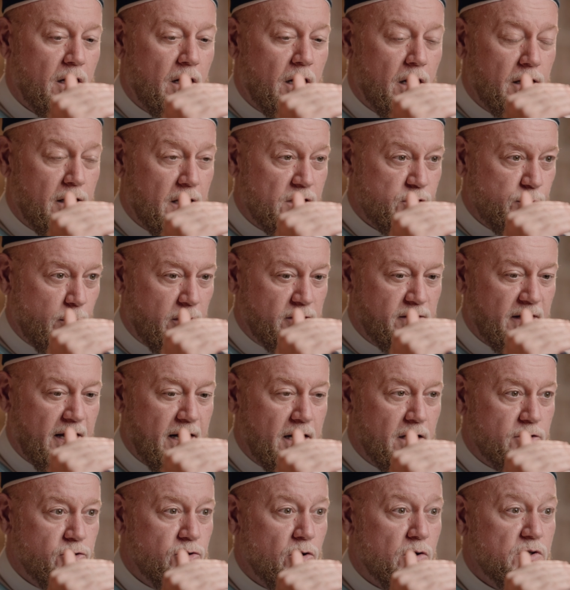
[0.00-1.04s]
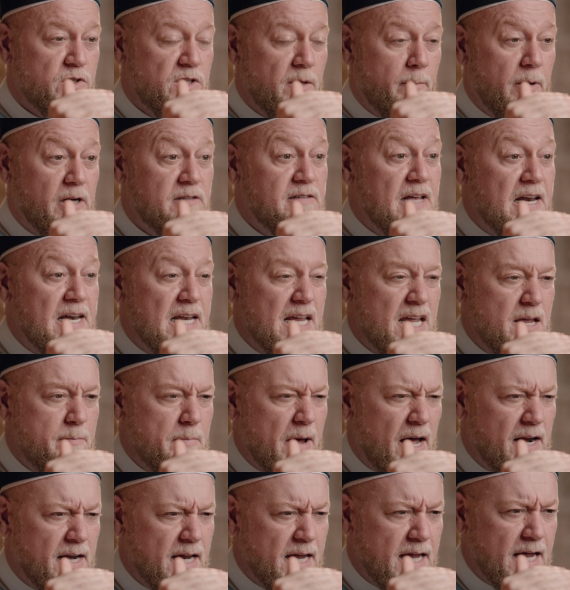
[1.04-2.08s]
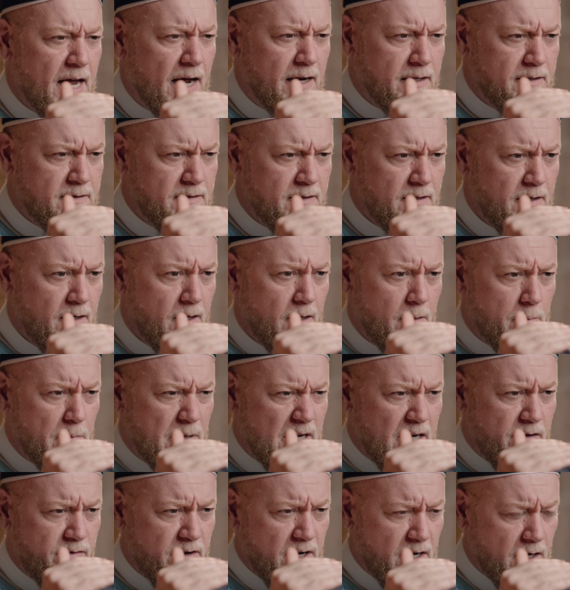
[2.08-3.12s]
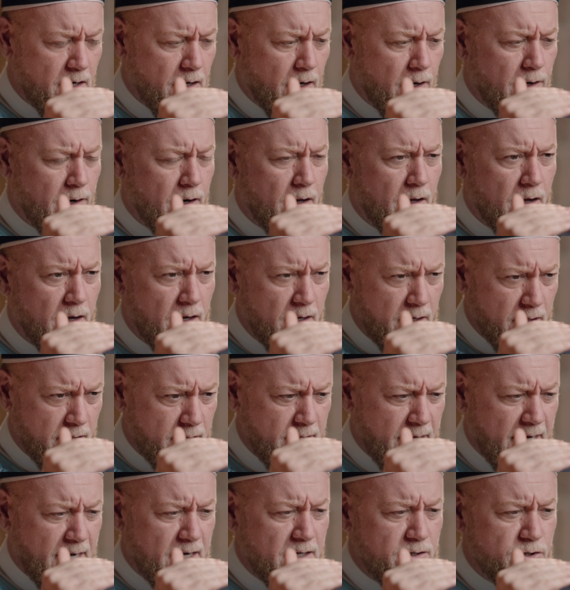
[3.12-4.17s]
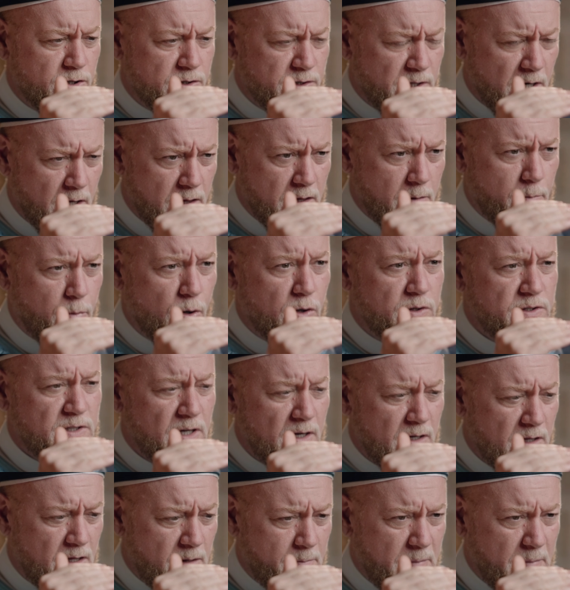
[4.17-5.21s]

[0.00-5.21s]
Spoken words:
Allah subhanahu wa ta'ala talks about al-imaniyat, believing in Allah, the angels, the books, the